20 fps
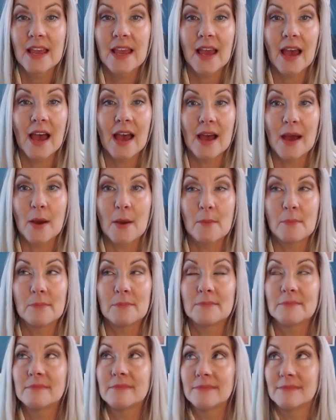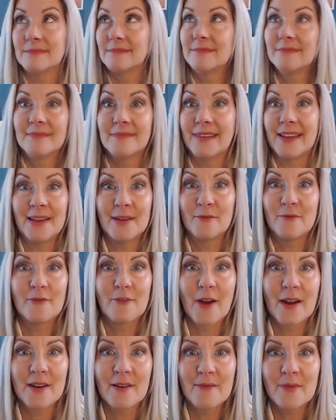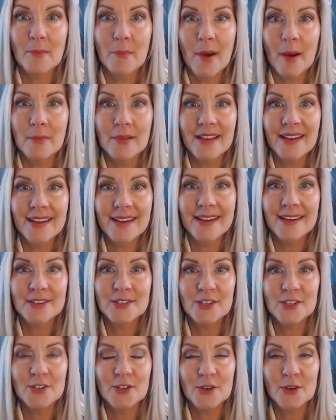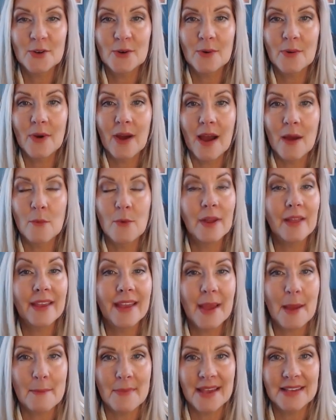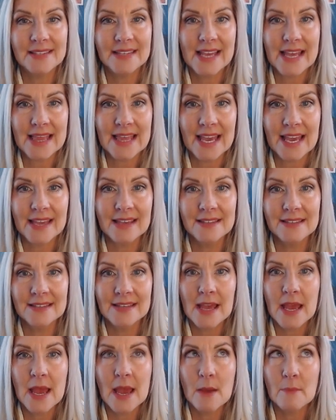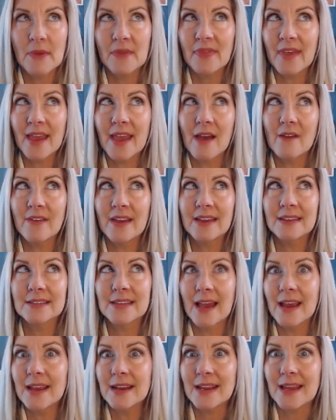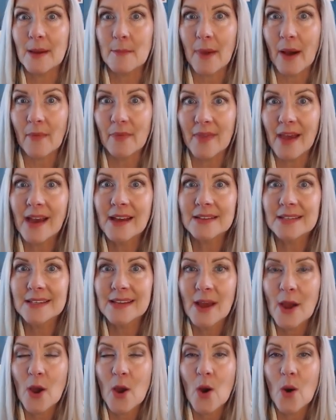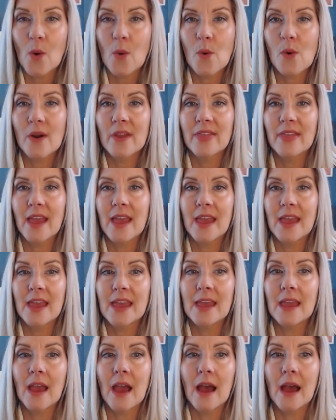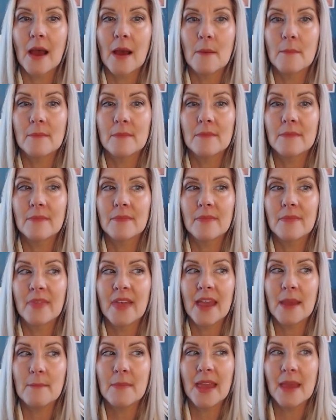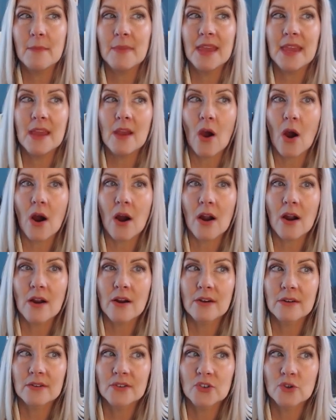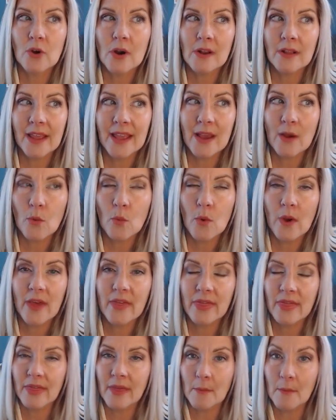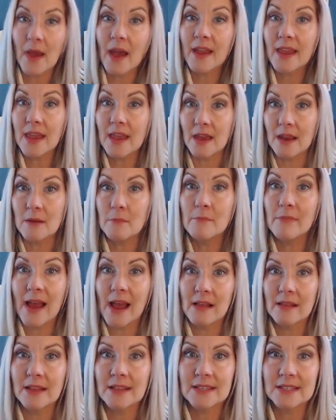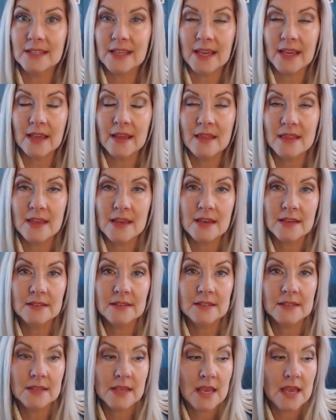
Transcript: in front of the public to do really amazing things, but they have anxiety about that. Or they maybe are struggling with, again, balancing this